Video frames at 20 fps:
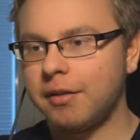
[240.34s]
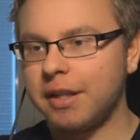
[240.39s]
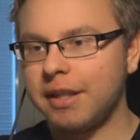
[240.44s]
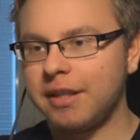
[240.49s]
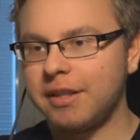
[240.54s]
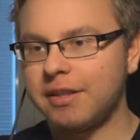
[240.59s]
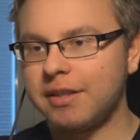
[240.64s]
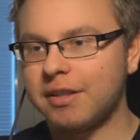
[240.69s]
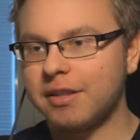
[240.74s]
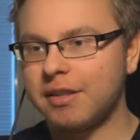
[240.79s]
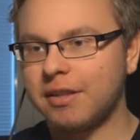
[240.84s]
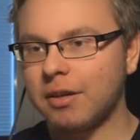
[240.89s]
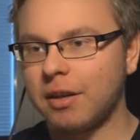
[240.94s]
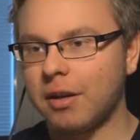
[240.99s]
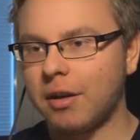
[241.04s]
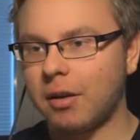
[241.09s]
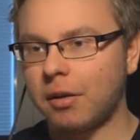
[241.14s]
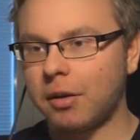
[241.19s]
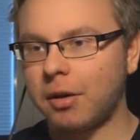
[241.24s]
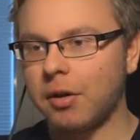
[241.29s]
these
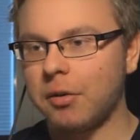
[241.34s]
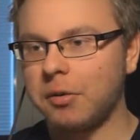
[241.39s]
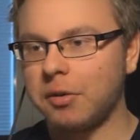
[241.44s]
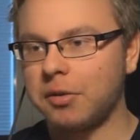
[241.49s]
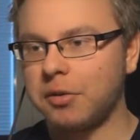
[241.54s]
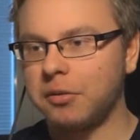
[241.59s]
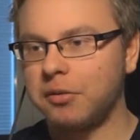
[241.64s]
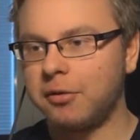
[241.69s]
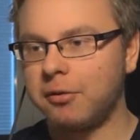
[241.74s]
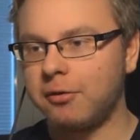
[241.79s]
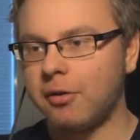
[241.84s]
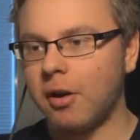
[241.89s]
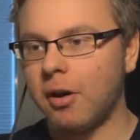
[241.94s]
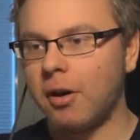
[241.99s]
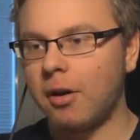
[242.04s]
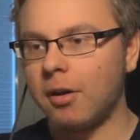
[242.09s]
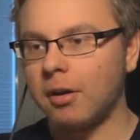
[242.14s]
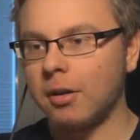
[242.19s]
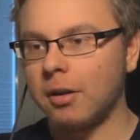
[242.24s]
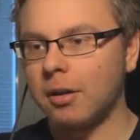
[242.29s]
are going to
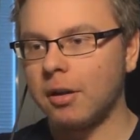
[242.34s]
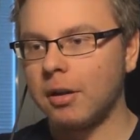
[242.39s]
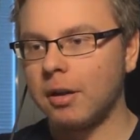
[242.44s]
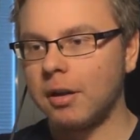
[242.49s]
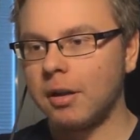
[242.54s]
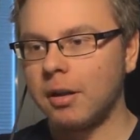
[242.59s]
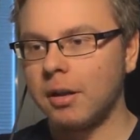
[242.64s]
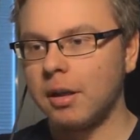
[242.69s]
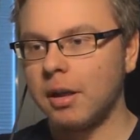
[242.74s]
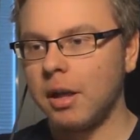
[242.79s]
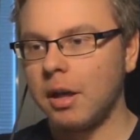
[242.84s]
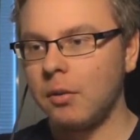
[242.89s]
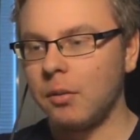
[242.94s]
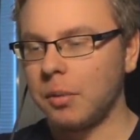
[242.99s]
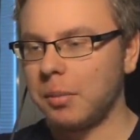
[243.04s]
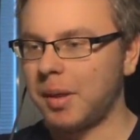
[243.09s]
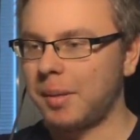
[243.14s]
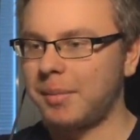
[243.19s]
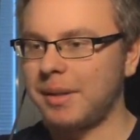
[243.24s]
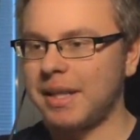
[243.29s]
fall.
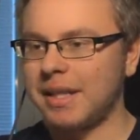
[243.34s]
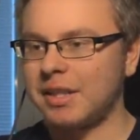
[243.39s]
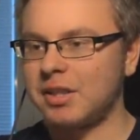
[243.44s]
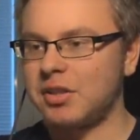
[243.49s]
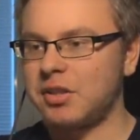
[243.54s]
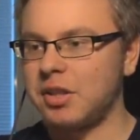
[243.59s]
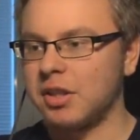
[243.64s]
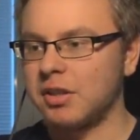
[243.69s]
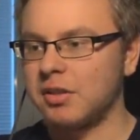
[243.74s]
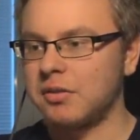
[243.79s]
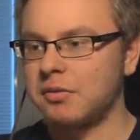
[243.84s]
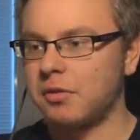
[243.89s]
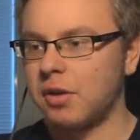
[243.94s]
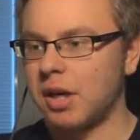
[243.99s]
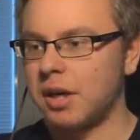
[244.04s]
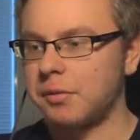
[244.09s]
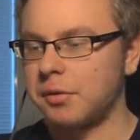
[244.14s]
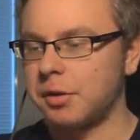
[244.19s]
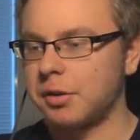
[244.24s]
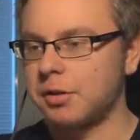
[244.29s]
Well, maybe that's just for
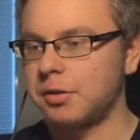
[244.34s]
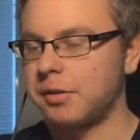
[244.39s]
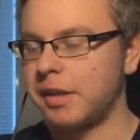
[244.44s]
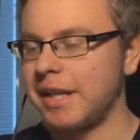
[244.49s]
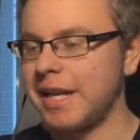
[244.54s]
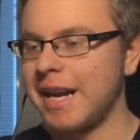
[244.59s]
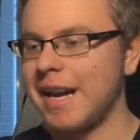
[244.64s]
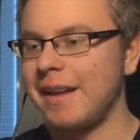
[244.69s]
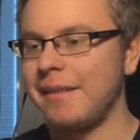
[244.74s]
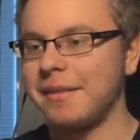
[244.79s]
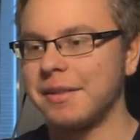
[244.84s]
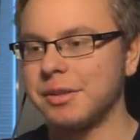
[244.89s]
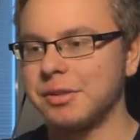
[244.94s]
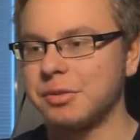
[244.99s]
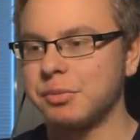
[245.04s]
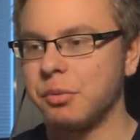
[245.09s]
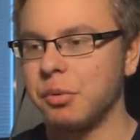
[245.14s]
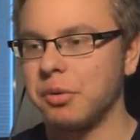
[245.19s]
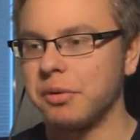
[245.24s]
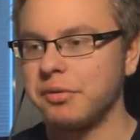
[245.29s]
Anniversary. Yeah,
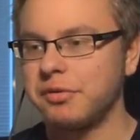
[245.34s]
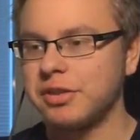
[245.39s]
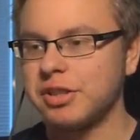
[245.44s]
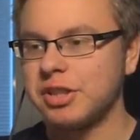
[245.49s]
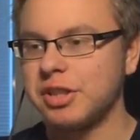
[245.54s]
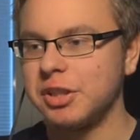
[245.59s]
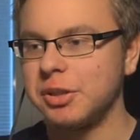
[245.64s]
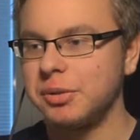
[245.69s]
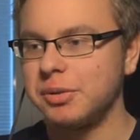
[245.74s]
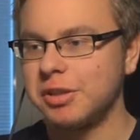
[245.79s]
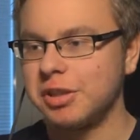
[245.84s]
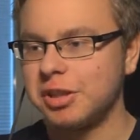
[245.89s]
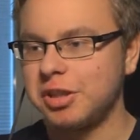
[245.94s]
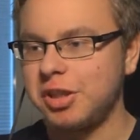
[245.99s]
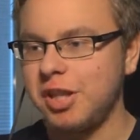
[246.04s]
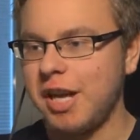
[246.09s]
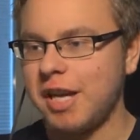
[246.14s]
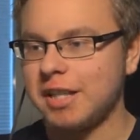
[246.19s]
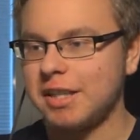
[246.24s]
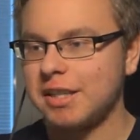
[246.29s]
there's wolves too.
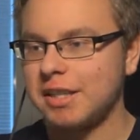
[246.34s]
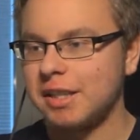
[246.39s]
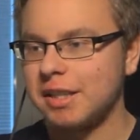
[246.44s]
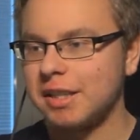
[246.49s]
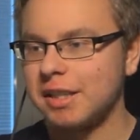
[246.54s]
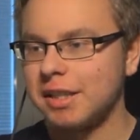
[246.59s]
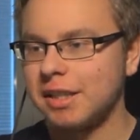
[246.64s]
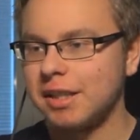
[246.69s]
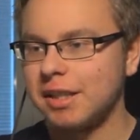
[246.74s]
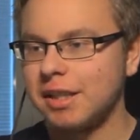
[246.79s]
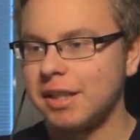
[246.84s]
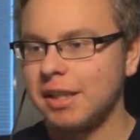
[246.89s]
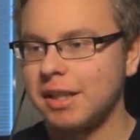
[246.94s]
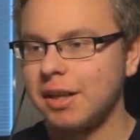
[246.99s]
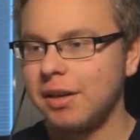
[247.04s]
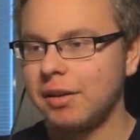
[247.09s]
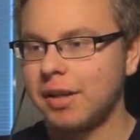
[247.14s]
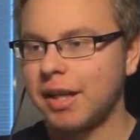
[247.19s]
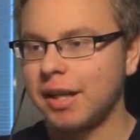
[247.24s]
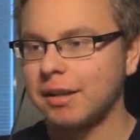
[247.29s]
Shit.
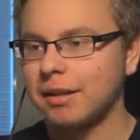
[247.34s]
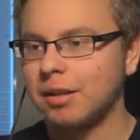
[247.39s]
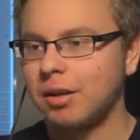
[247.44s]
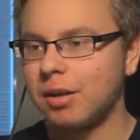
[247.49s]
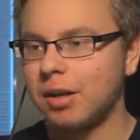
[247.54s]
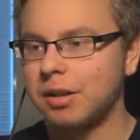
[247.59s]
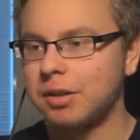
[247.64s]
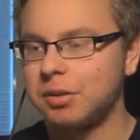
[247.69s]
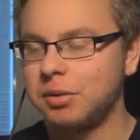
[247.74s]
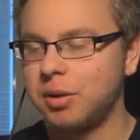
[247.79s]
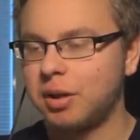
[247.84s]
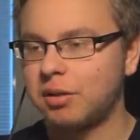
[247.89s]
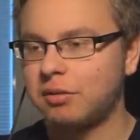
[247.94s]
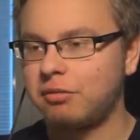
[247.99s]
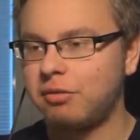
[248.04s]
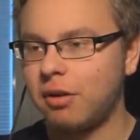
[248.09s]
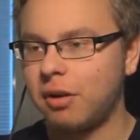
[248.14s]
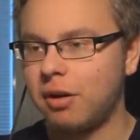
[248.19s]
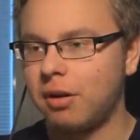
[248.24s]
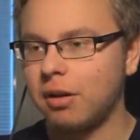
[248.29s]
Okay, Lara, do not
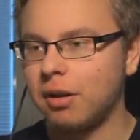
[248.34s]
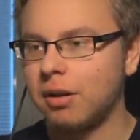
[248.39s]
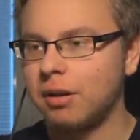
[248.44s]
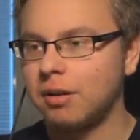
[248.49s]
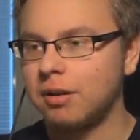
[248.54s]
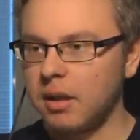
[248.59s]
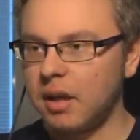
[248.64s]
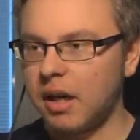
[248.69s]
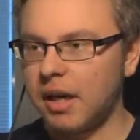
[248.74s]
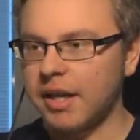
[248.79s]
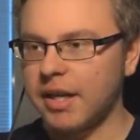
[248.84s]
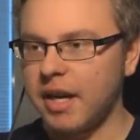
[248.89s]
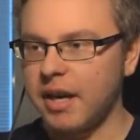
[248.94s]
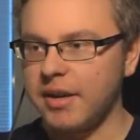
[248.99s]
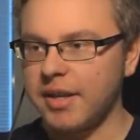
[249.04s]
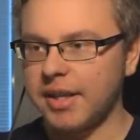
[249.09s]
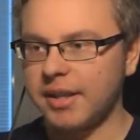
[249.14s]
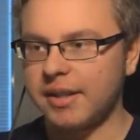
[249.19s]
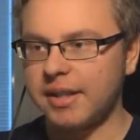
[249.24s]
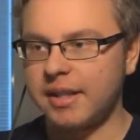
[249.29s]
fall. I
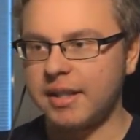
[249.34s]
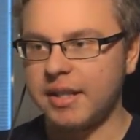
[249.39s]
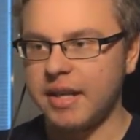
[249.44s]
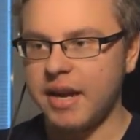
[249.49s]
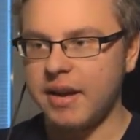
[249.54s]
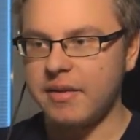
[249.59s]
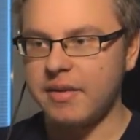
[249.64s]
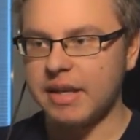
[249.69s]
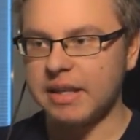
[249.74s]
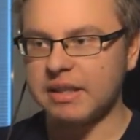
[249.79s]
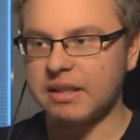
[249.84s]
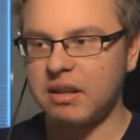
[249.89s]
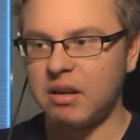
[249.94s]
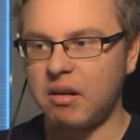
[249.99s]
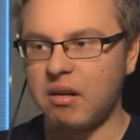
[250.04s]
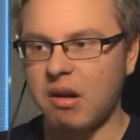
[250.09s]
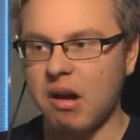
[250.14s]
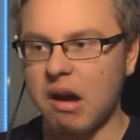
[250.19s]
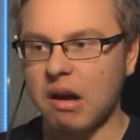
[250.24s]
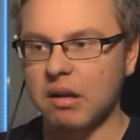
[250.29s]
know you can do this,
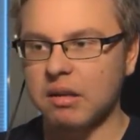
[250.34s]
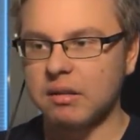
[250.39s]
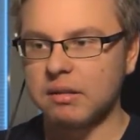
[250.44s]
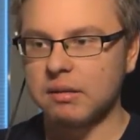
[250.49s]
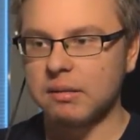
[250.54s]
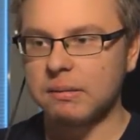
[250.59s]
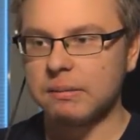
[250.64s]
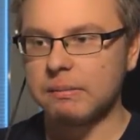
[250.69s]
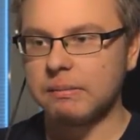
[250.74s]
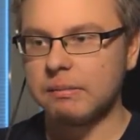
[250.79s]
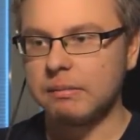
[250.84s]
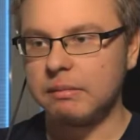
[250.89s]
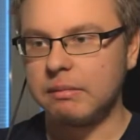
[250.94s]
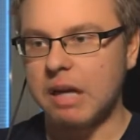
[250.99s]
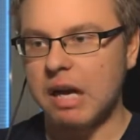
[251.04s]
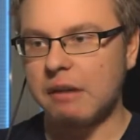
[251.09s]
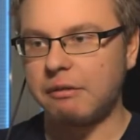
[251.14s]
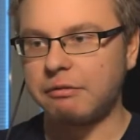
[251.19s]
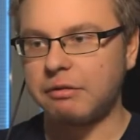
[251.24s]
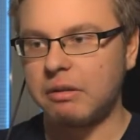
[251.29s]
Lara.
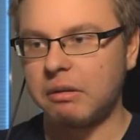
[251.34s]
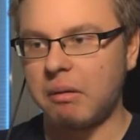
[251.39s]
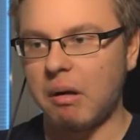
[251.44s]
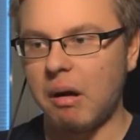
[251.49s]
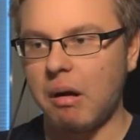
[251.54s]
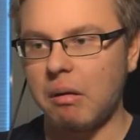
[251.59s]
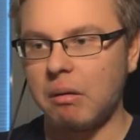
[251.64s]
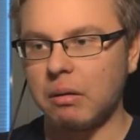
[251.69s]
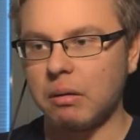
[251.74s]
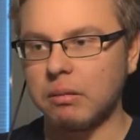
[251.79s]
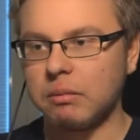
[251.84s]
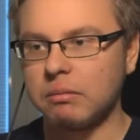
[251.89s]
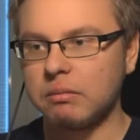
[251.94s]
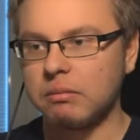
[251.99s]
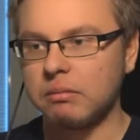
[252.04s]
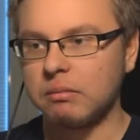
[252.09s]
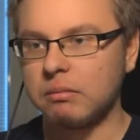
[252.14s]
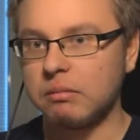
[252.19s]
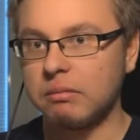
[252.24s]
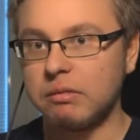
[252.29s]
After all,
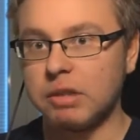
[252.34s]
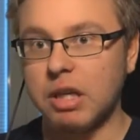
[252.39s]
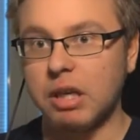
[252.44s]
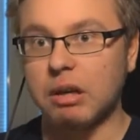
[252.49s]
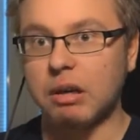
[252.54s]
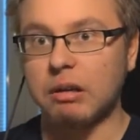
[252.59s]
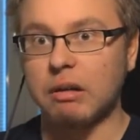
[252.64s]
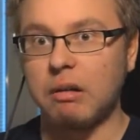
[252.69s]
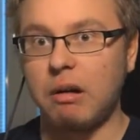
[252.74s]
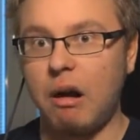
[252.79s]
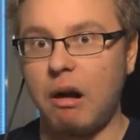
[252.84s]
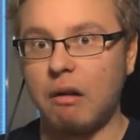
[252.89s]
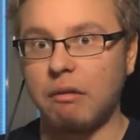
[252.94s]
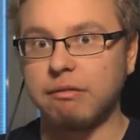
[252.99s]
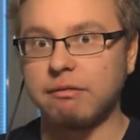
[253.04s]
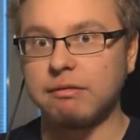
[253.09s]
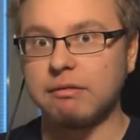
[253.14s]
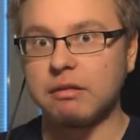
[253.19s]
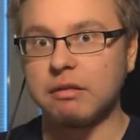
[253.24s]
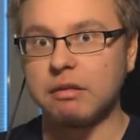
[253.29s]
you're a
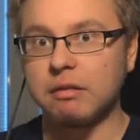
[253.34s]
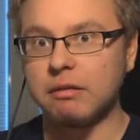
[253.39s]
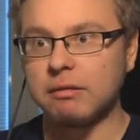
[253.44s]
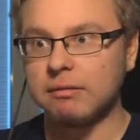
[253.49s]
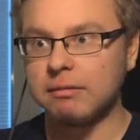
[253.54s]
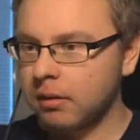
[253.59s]
Croft.